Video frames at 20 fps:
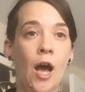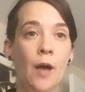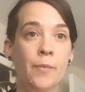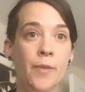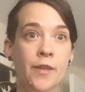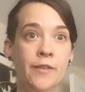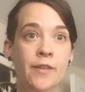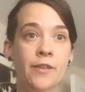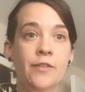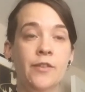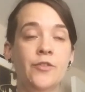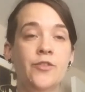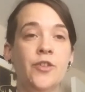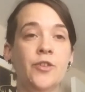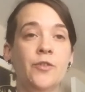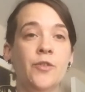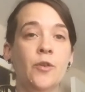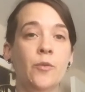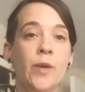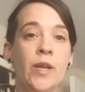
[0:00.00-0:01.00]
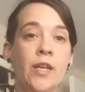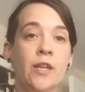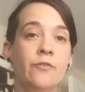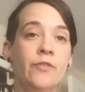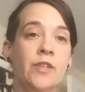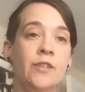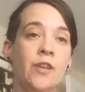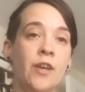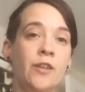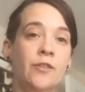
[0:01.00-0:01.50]
This is a tune that we're going to
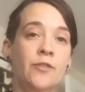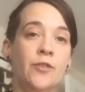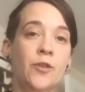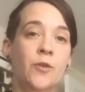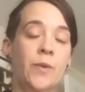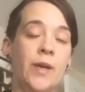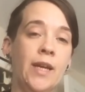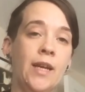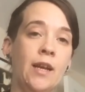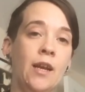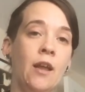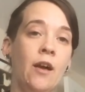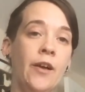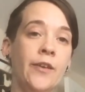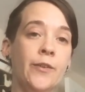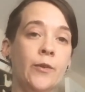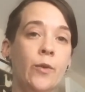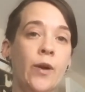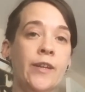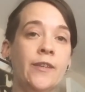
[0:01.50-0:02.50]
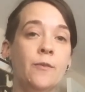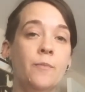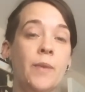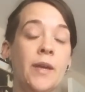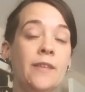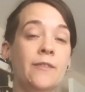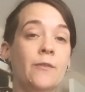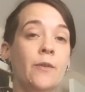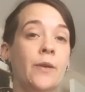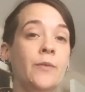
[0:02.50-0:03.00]
return to in class quite a
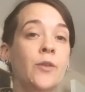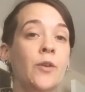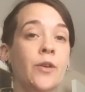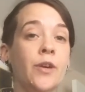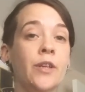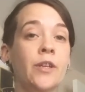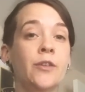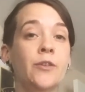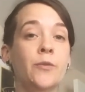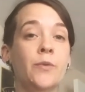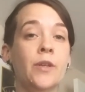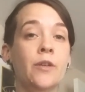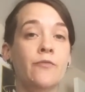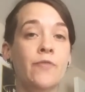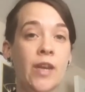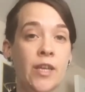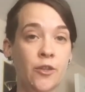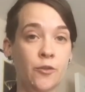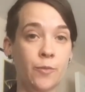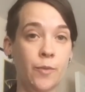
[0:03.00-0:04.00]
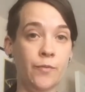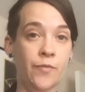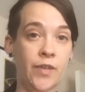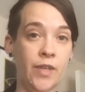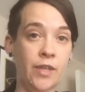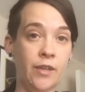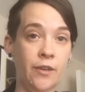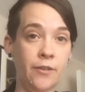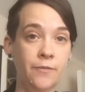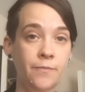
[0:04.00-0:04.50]
bit, so I'm not going to do an arrangement
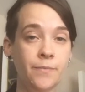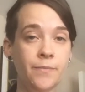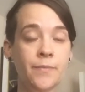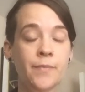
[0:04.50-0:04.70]
video.